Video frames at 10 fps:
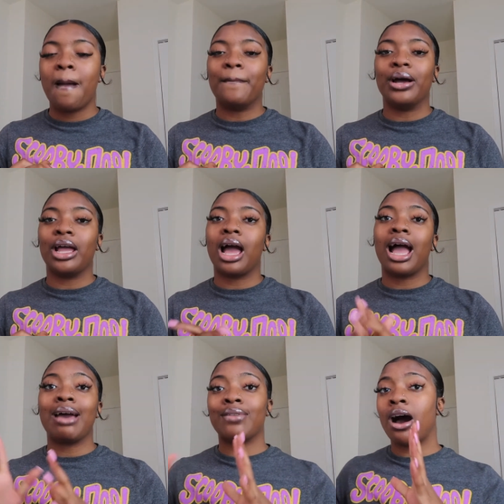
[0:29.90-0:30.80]
but i
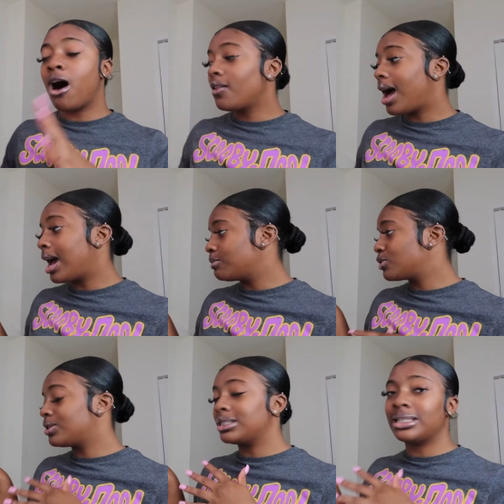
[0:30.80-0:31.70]
have all the items
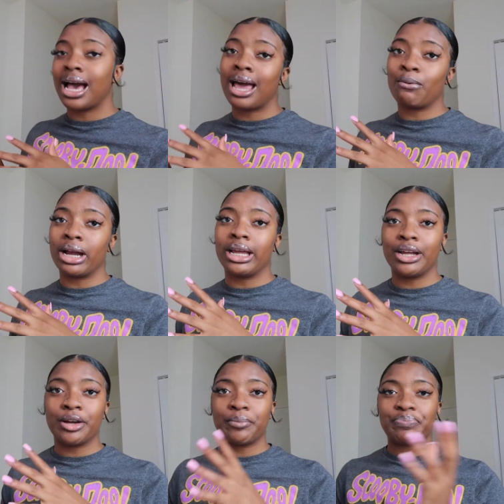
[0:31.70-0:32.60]
on the side right
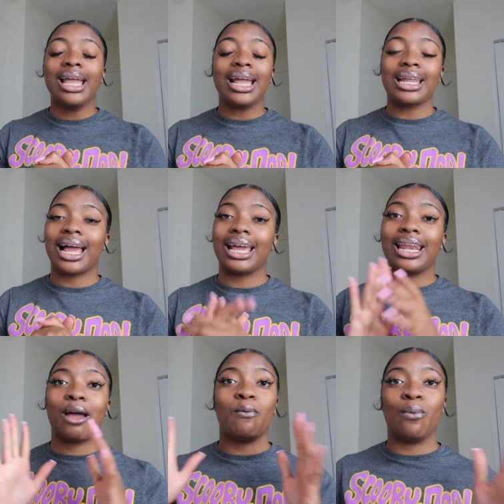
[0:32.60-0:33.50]
here and i
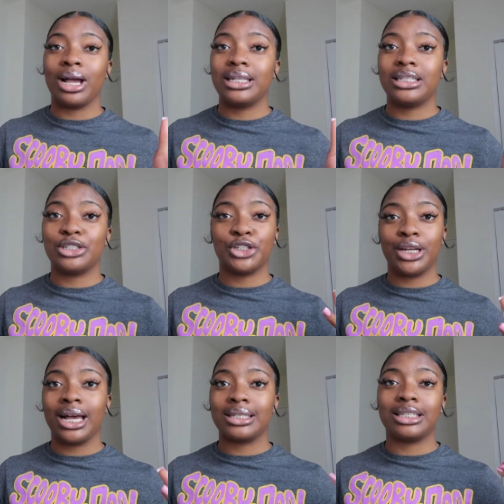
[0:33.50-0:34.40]
cannot wait to show you
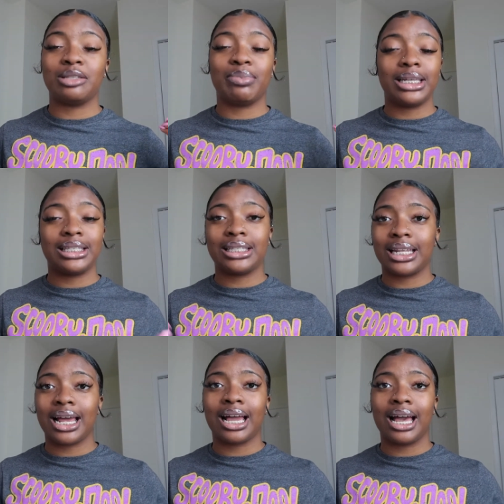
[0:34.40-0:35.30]
guys these pieces that
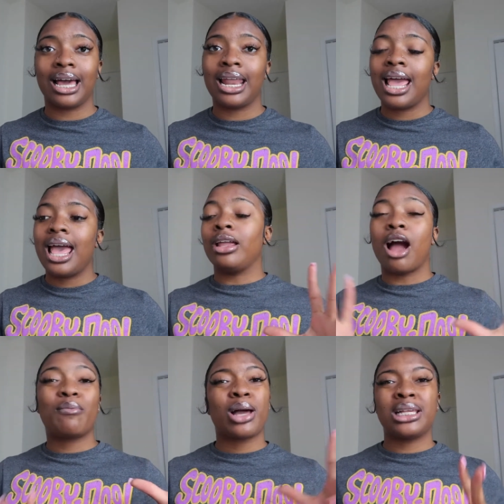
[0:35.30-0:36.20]
i got
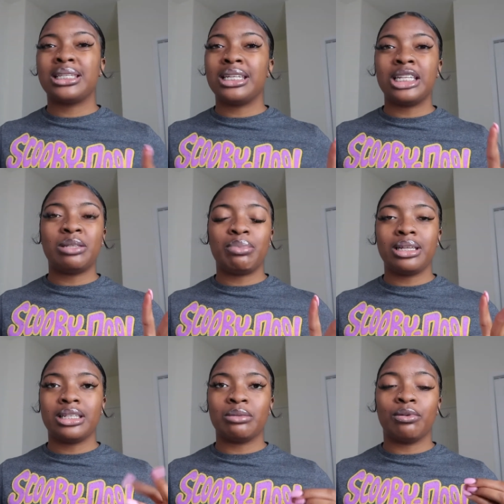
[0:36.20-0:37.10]
y'all probably seen these
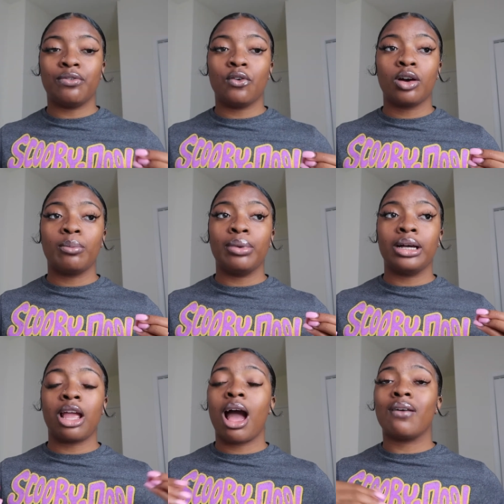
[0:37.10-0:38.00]
pieces before
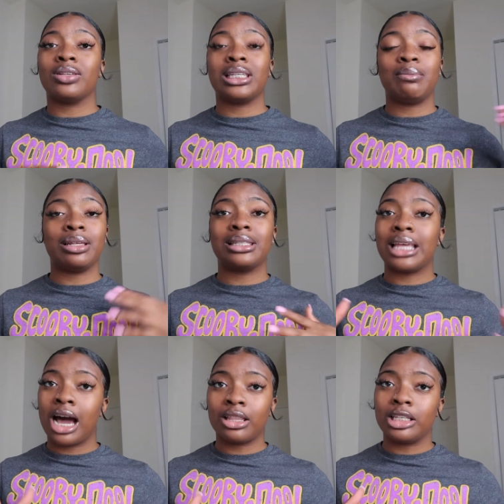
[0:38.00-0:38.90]
but y'all haven't seen me
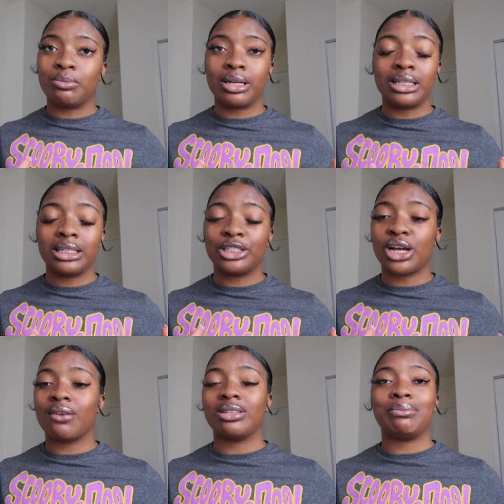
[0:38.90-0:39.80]
style these pieces y'all
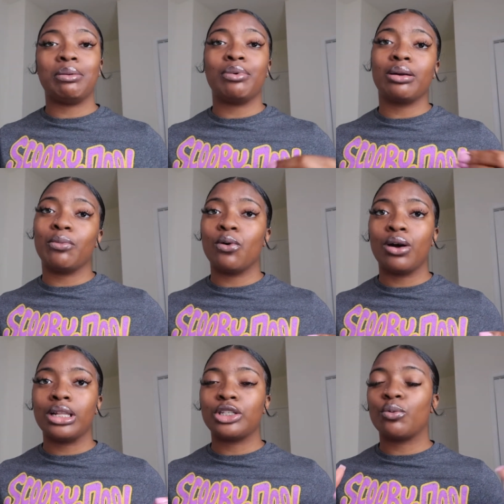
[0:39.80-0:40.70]
haven't seen me put them
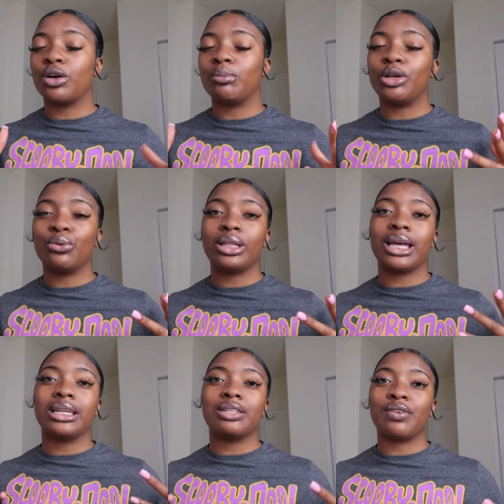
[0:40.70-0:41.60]
on so we're going to be doing that
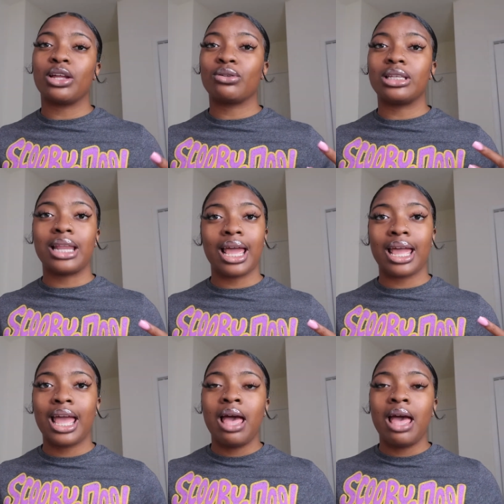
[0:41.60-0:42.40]
in this video today